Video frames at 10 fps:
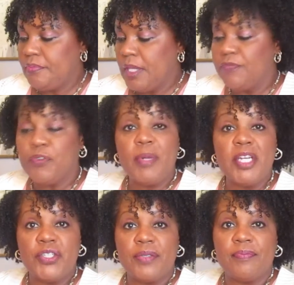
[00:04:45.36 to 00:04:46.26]

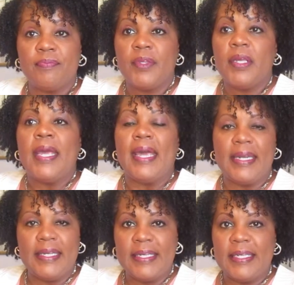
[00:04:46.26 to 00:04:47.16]
information. And
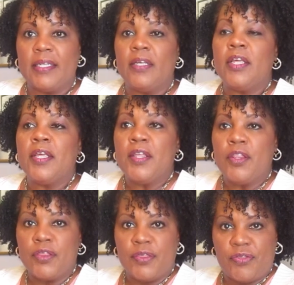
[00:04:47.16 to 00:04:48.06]
again,
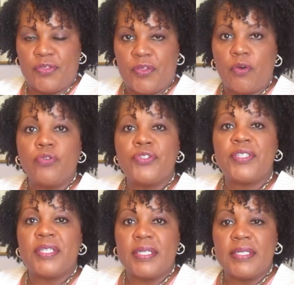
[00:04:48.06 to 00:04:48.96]
those
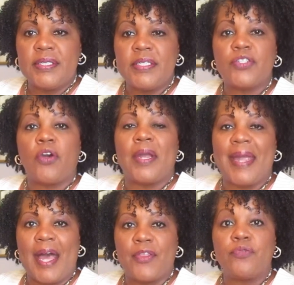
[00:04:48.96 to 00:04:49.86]
statistics are
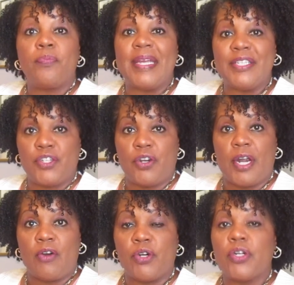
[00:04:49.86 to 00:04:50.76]
gathered based on
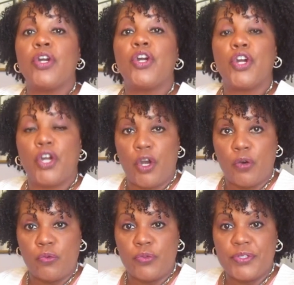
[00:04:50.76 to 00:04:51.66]
our
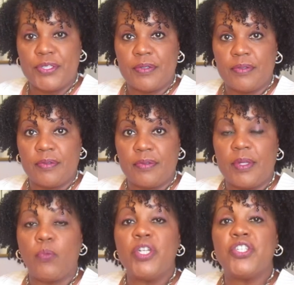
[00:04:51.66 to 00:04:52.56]
codes
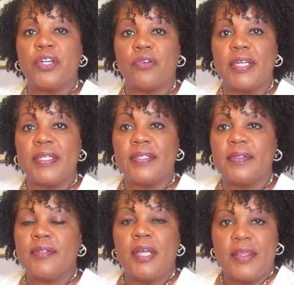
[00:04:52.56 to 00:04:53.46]
that we generate.
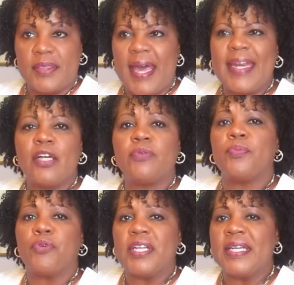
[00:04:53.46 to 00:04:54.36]
That helps
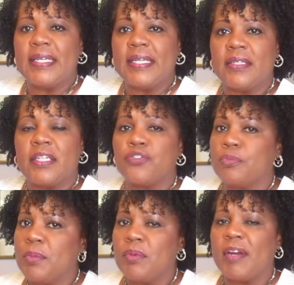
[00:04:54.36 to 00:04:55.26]
bring it in. Because
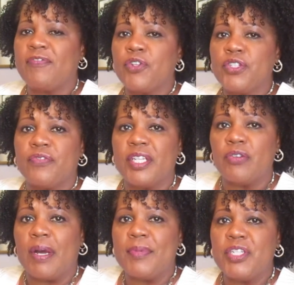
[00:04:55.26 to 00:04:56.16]
remember my first video
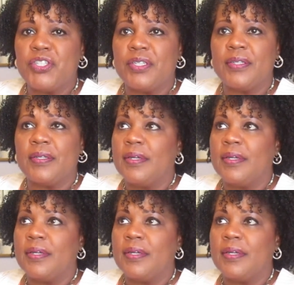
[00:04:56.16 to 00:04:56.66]
I mentioned